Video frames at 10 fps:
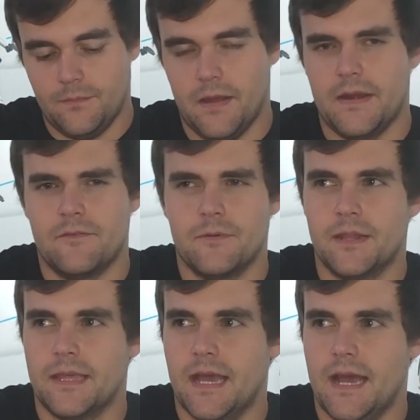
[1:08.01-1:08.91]
I never
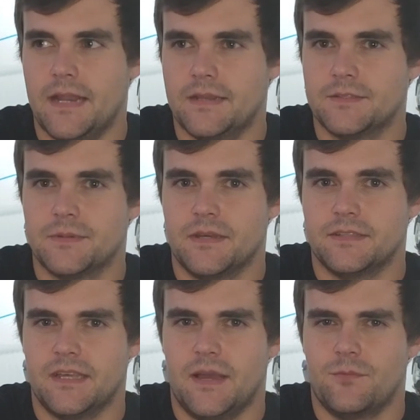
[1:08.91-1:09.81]
really got it just
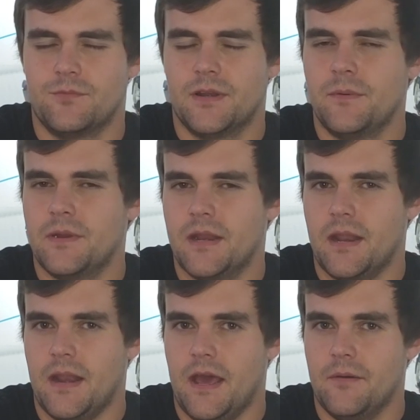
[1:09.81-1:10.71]
because I really wanted
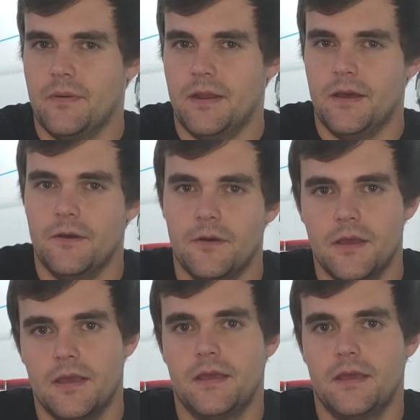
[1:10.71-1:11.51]
an Albedo